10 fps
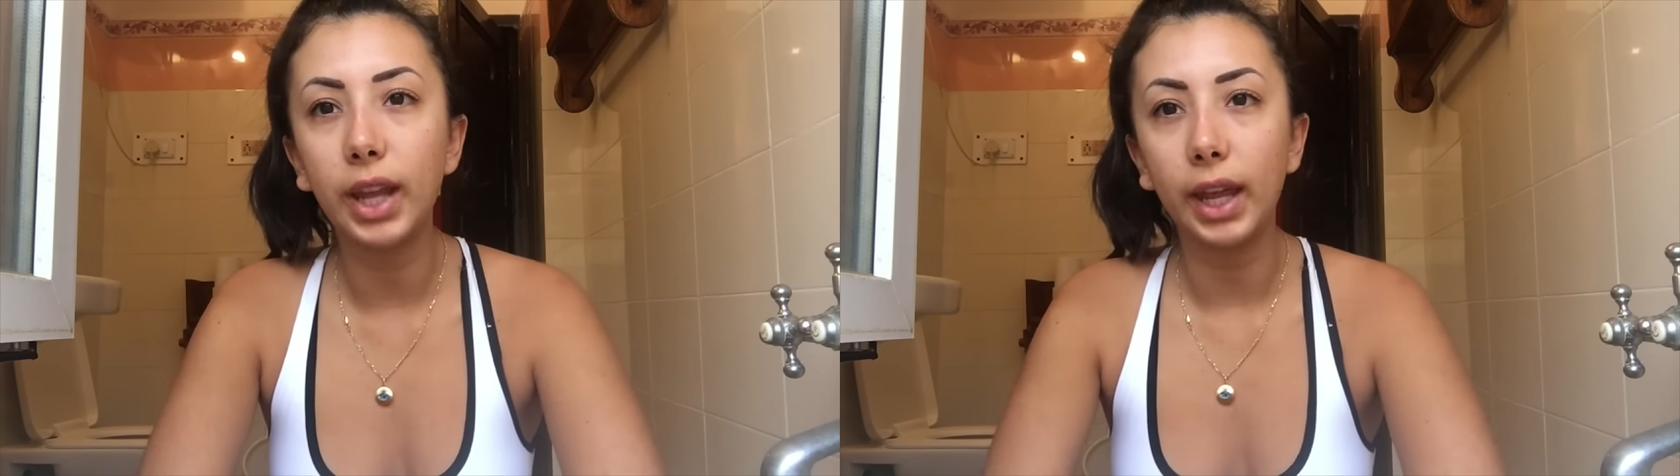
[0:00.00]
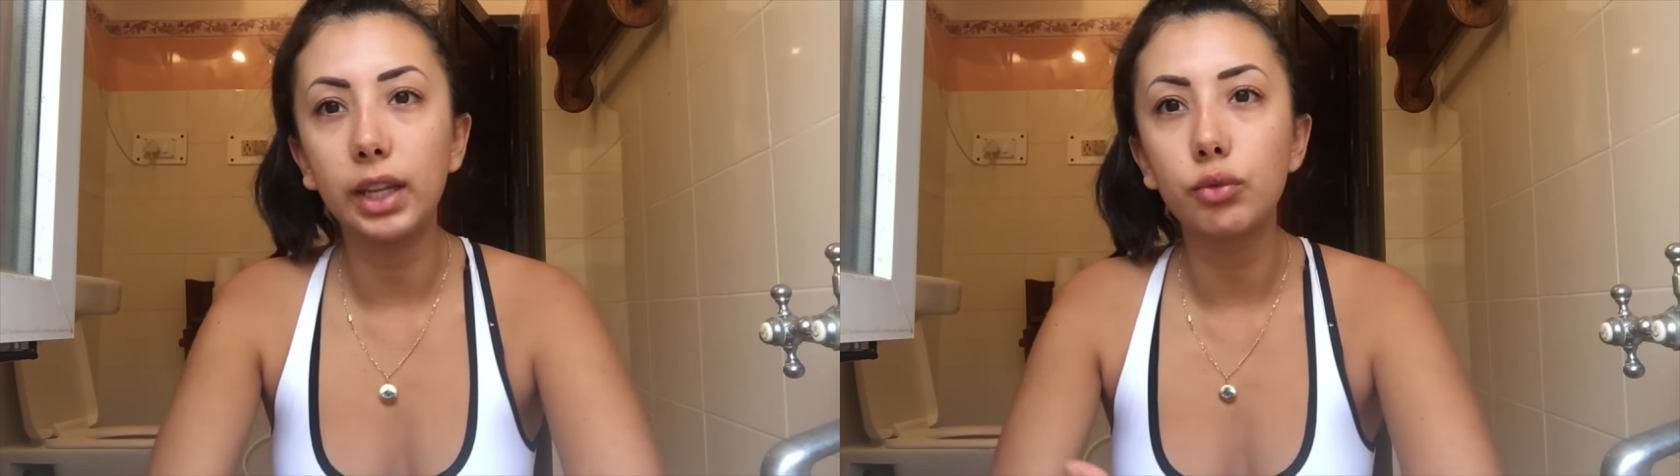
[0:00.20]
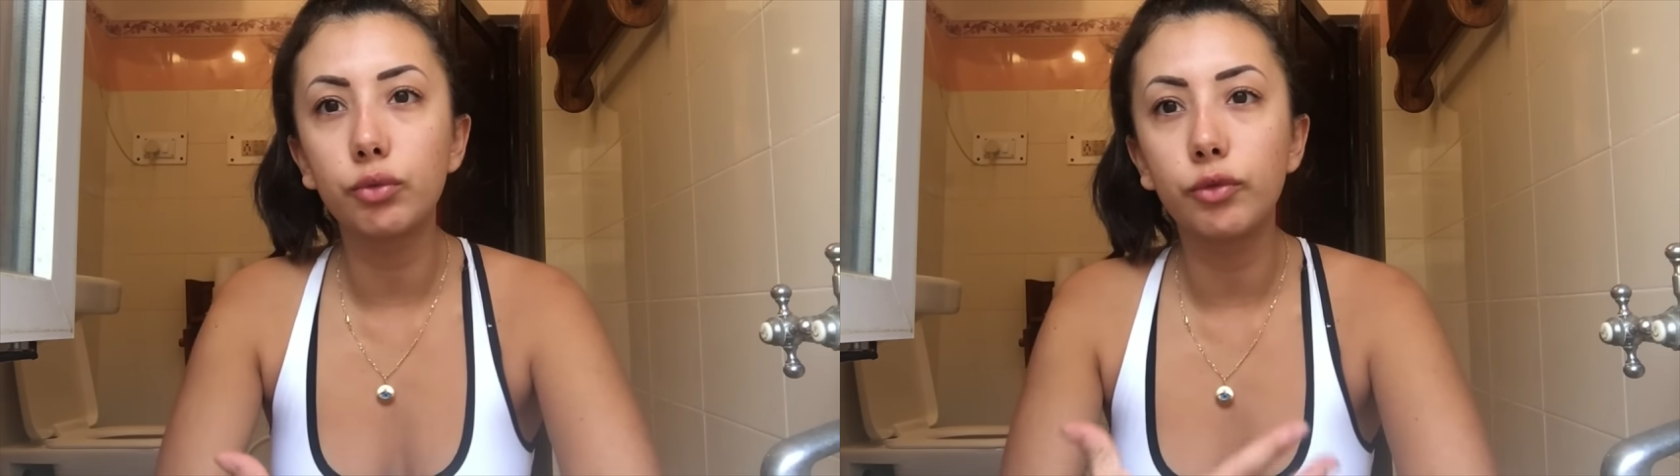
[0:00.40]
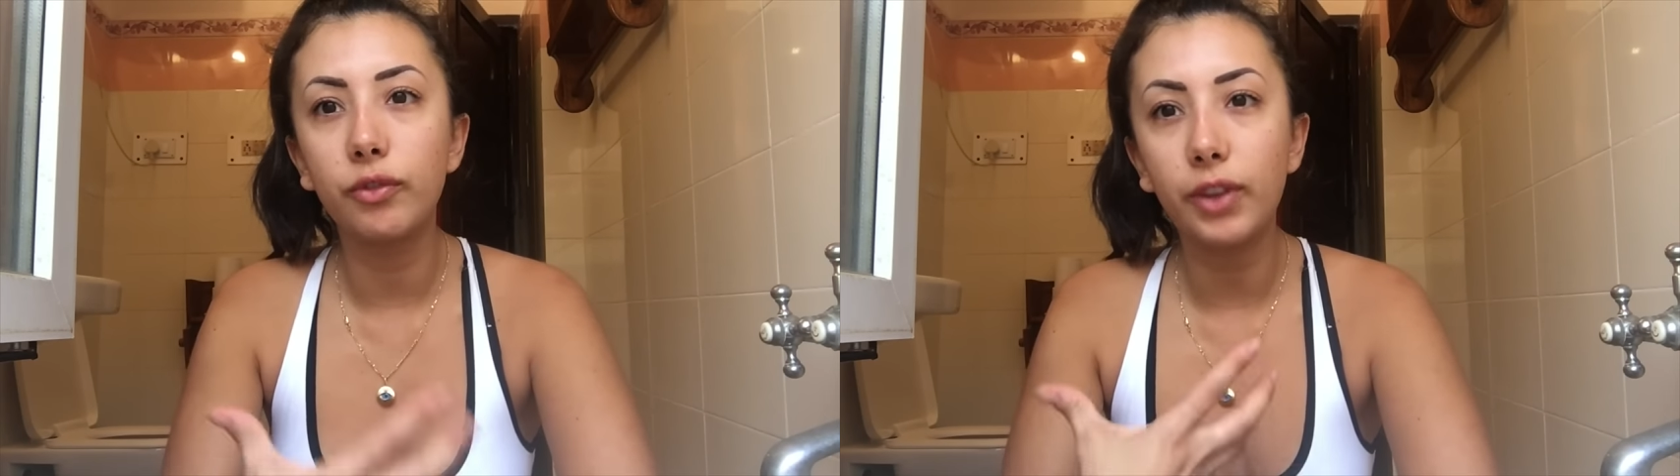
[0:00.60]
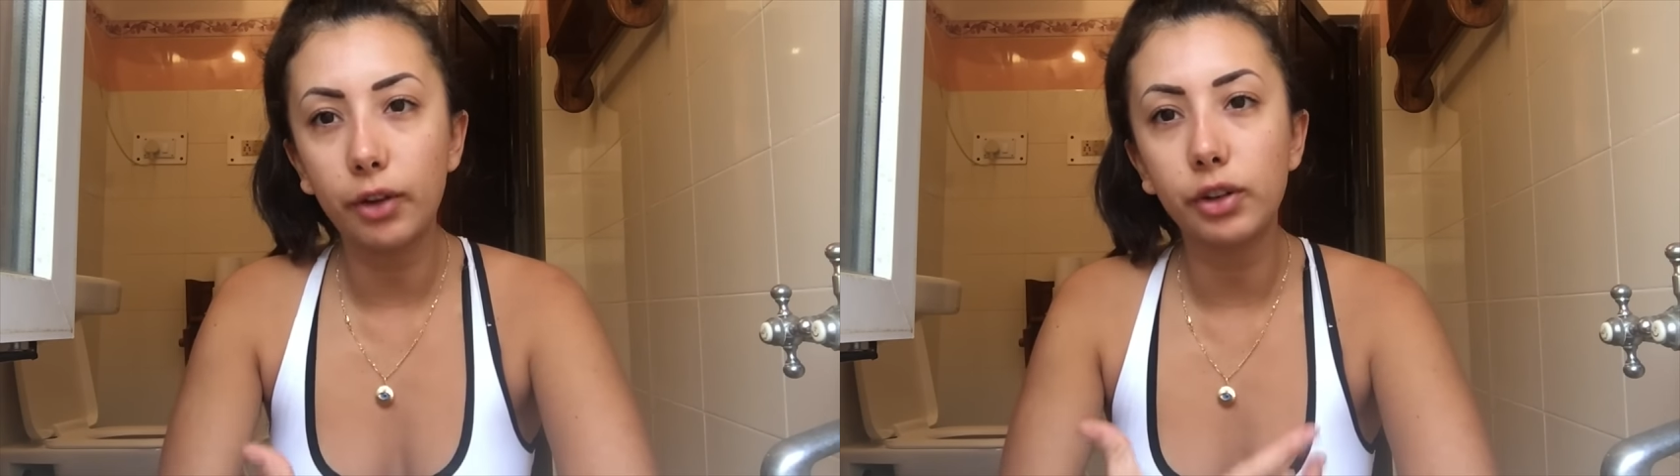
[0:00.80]
getting
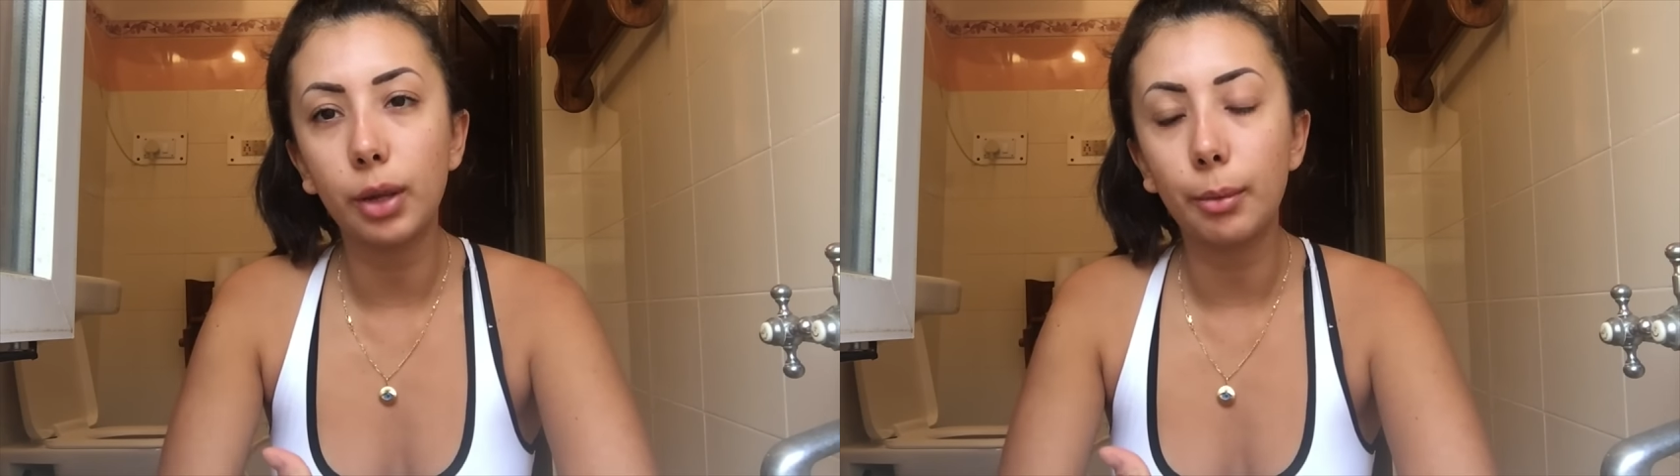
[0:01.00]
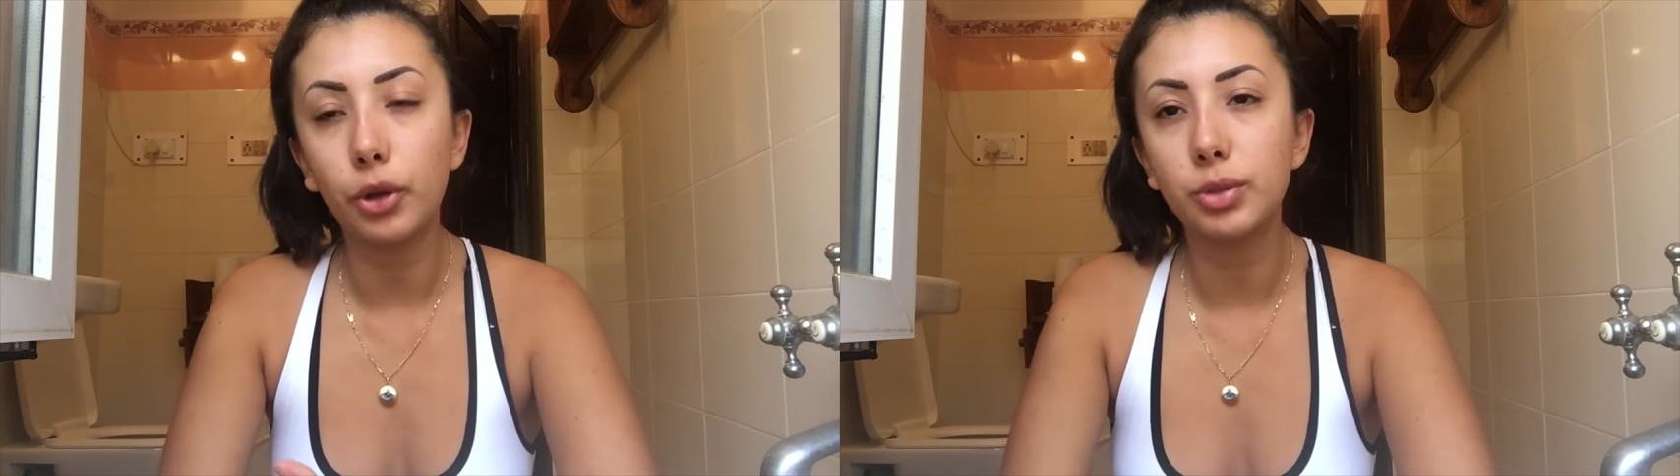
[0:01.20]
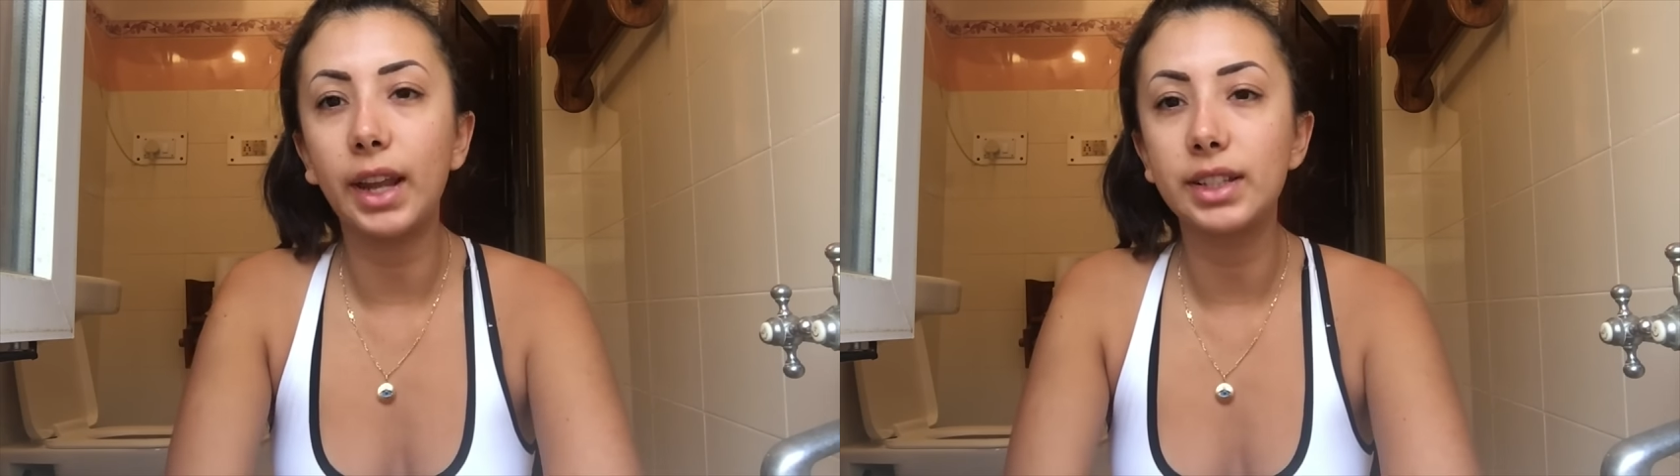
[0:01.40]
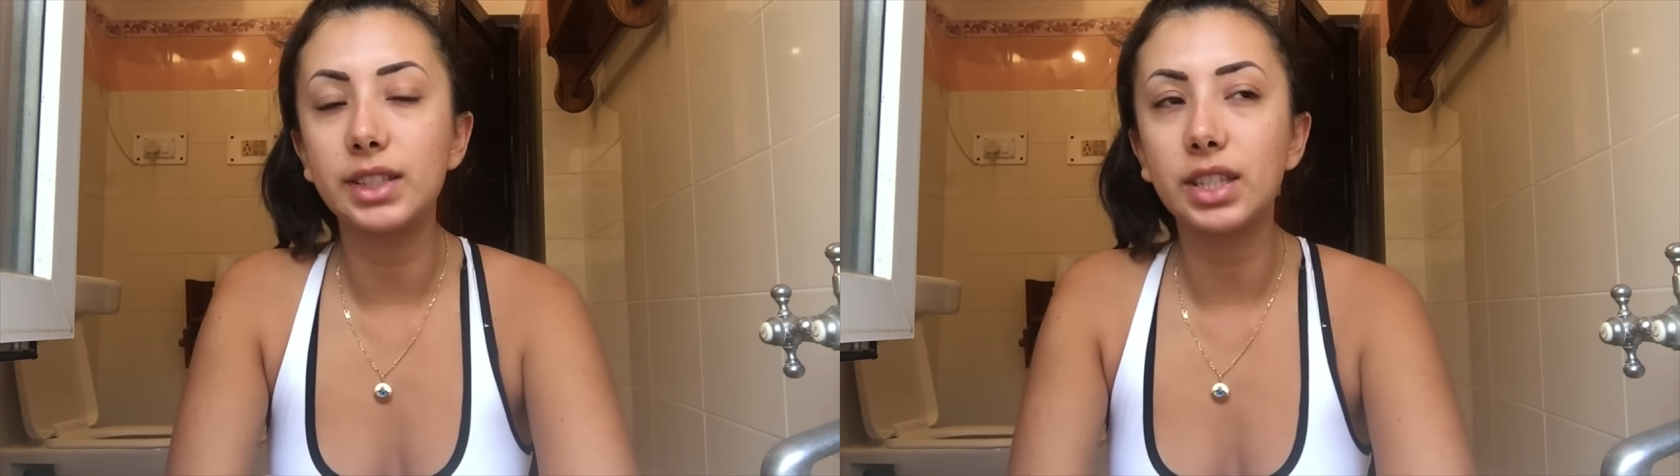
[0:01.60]
very emotional and I